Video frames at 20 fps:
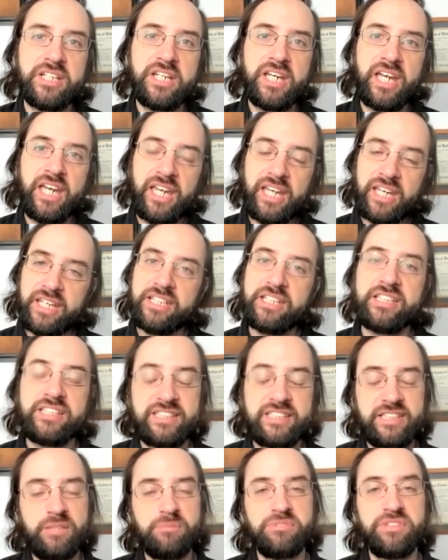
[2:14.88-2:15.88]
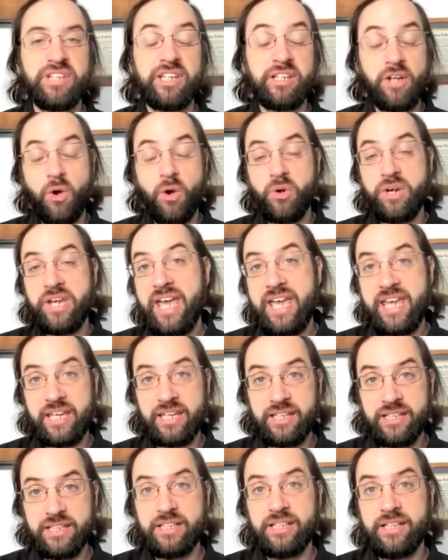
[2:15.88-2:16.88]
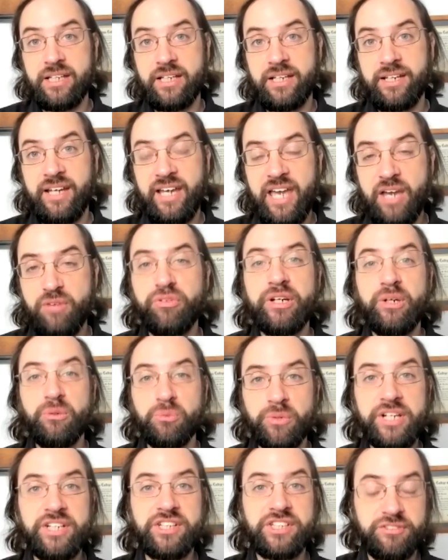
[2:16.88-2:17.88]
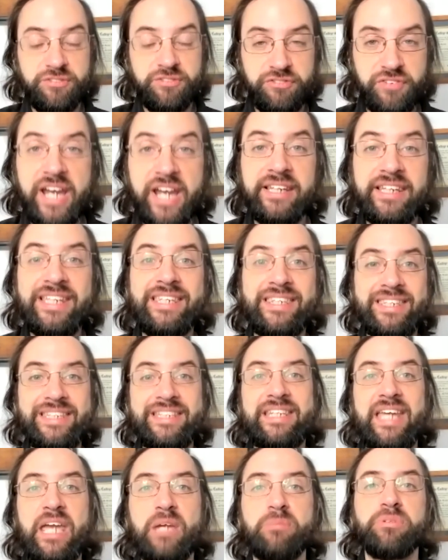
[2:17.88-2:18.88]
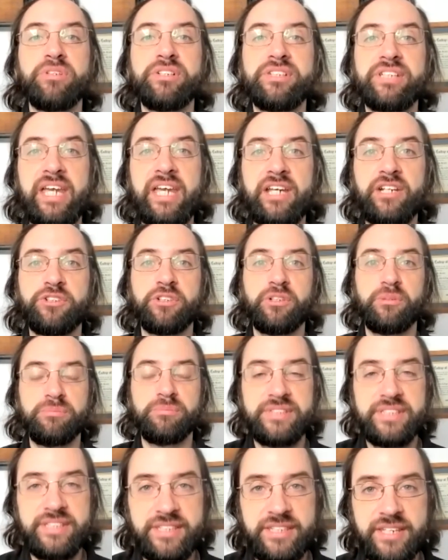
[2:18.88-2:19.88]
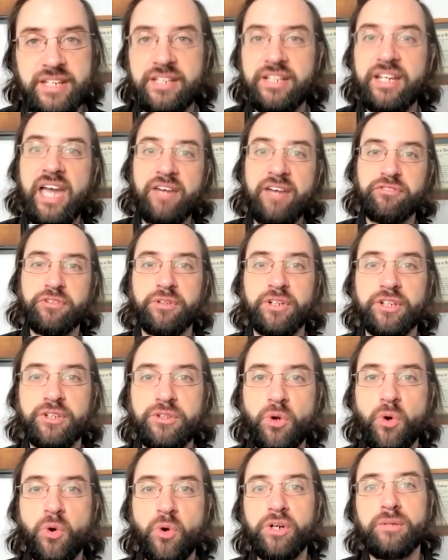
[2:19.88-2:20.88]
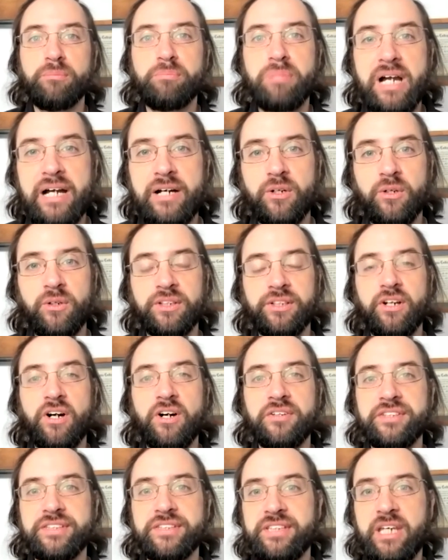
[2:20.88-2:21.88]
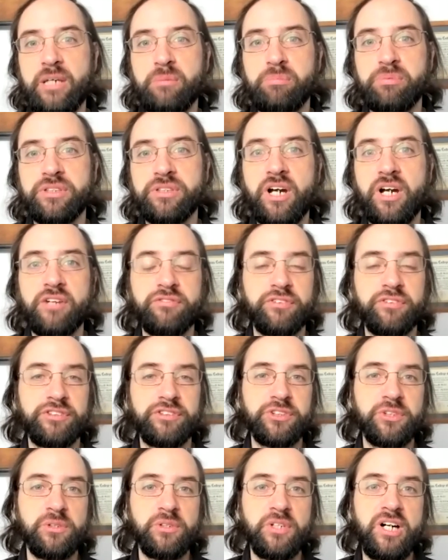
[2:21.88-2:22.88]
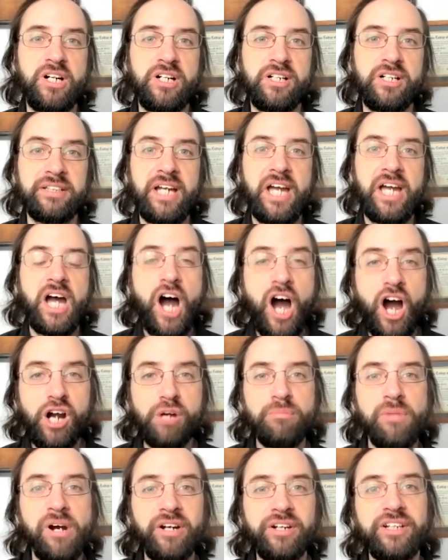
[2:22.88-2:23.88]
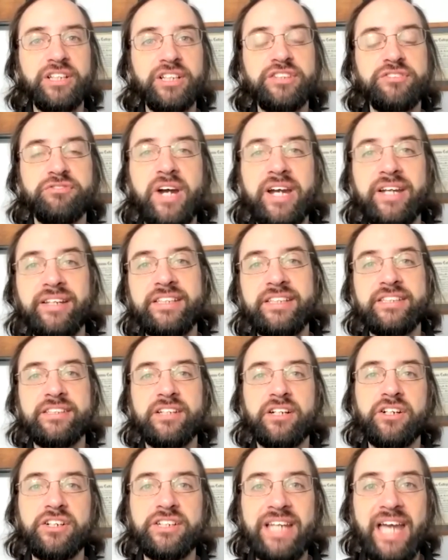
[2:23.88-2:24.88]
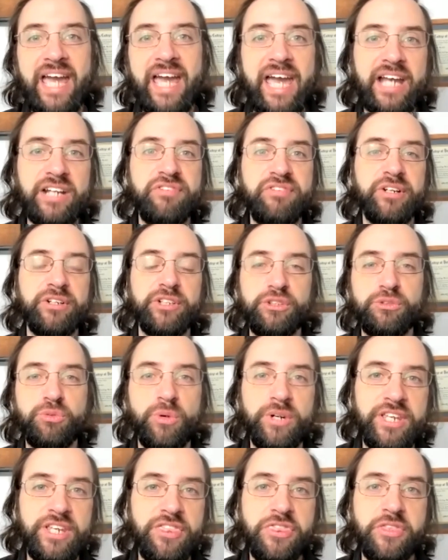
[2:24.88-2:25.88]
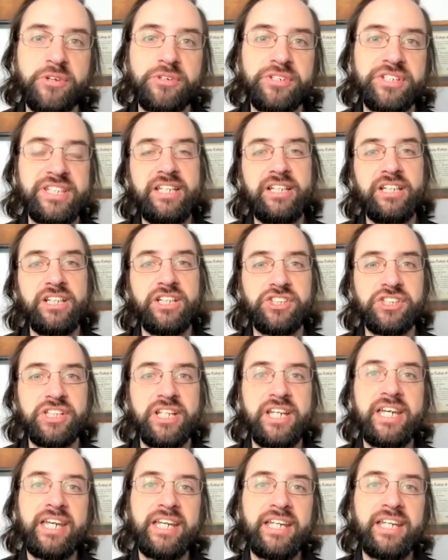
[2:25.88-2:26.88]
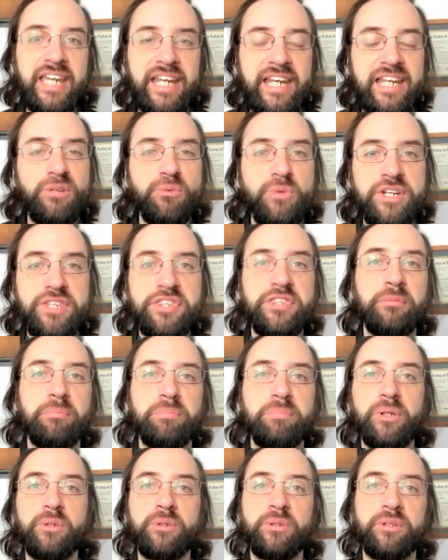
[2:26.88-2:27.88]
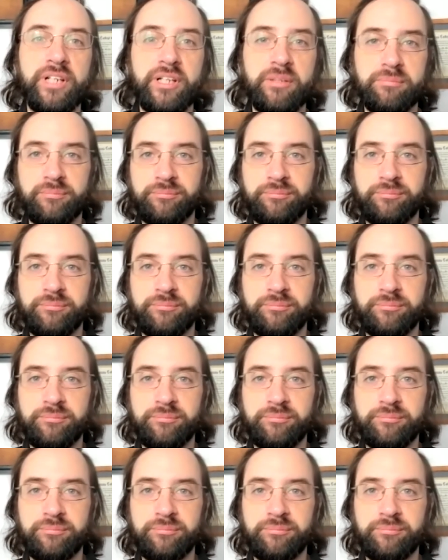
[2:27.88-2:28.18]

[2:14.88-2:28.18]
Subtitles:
And it seems like, okay, have we reached finally the taper tantrum? After ignoring Powell and all this taper talk for so long, our market's finally starting to act very 2013-ish, getting with the program.